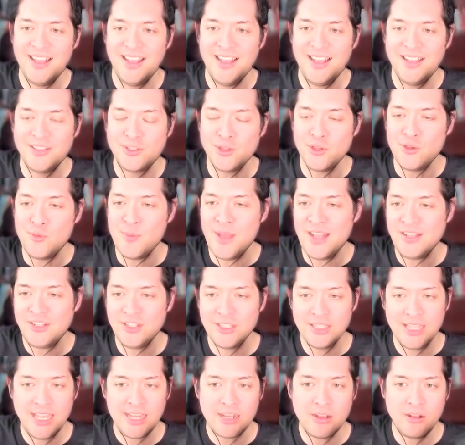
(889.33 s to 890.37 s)
And so you
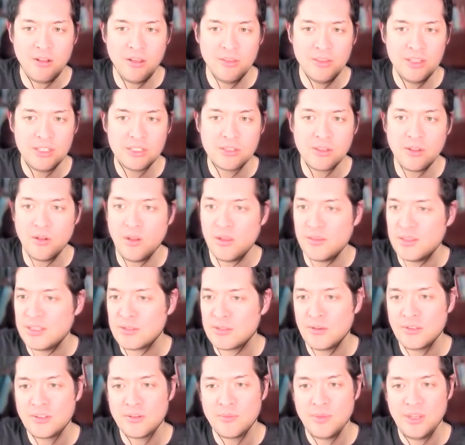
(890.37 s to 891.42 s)
mentioned like all these
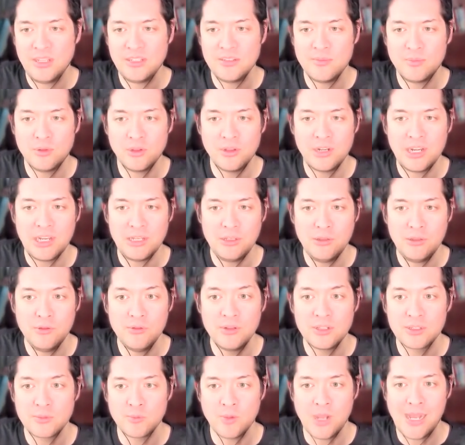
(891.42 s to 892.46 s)
coins are being deployed on
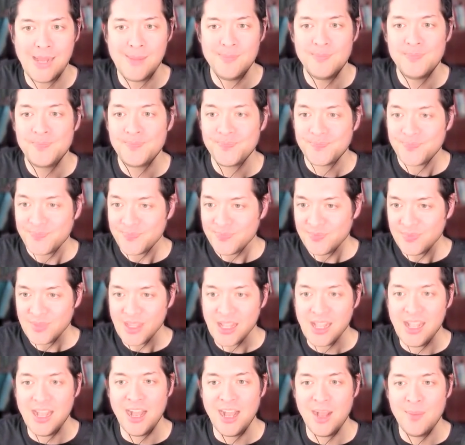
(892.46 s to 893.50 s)
Uniswap
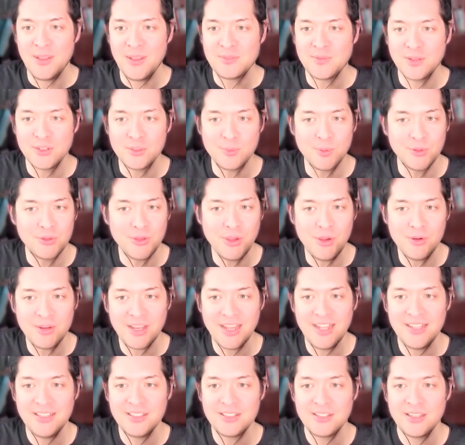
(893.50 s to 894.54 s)
as fungible
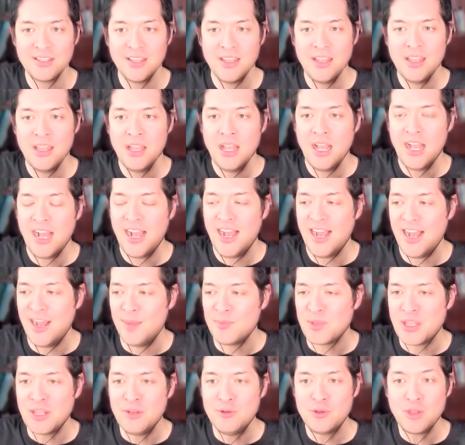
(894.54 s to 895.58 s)
tokens.
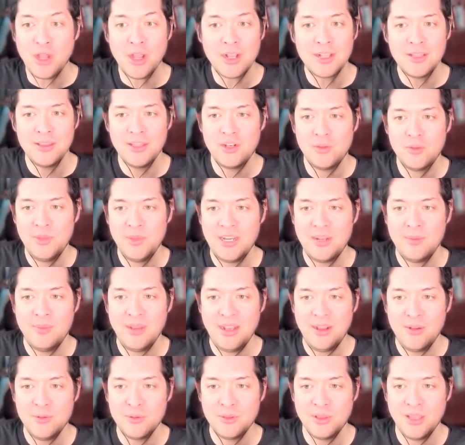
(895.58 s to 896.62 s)
Can you talk a little bit
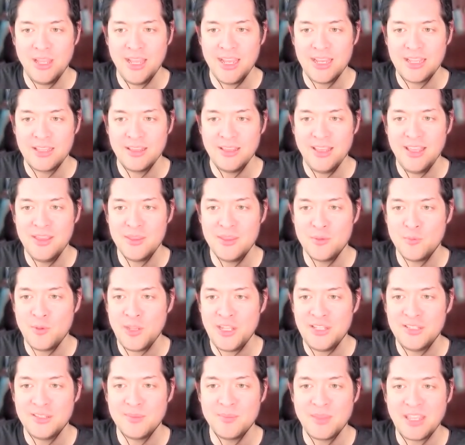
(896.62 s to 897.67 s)
about like in the
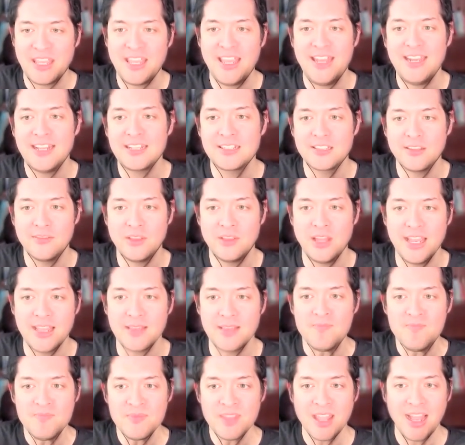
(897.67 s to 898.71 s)
weeds mechanics of
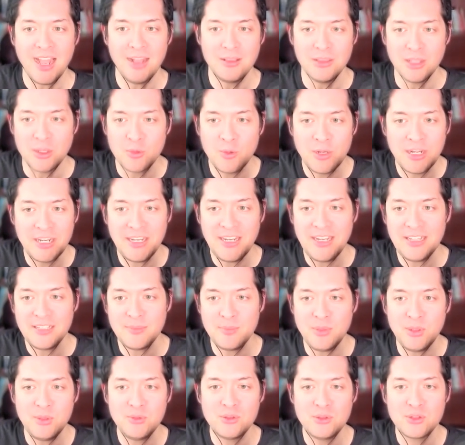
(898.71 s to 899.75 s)
like how liquidity is
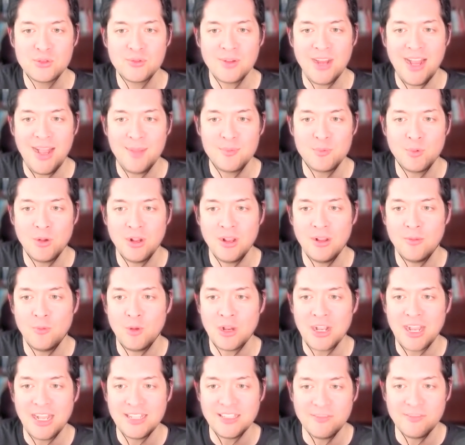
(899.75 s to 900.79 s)
bootstrap?
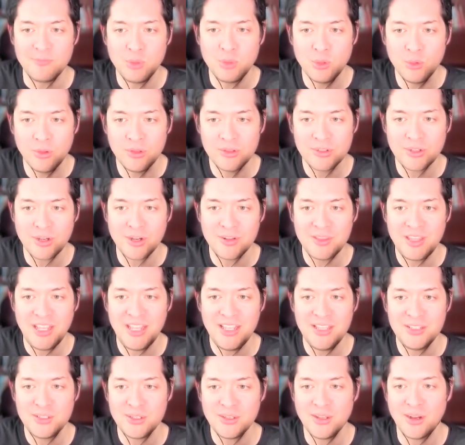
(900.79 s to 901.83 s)
What kinds of pools are
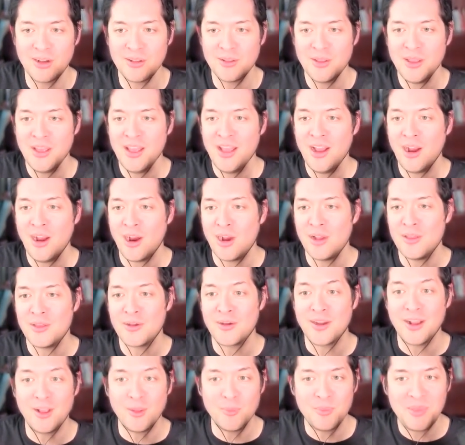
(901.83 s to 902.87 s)
these? Are
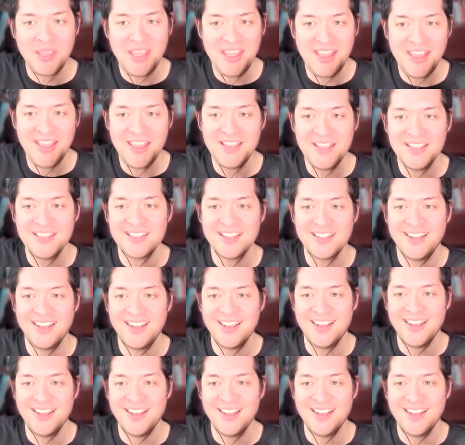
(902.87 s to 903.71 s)
there LPs?